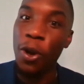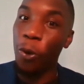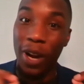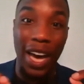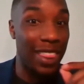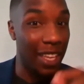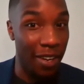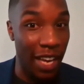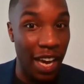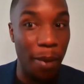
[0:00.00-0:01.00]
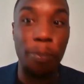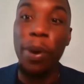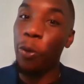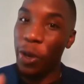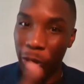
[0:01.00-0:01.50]
We're not there yet,
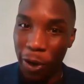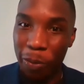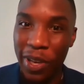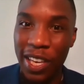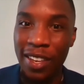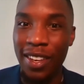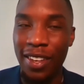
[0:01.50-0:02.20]
but we'll be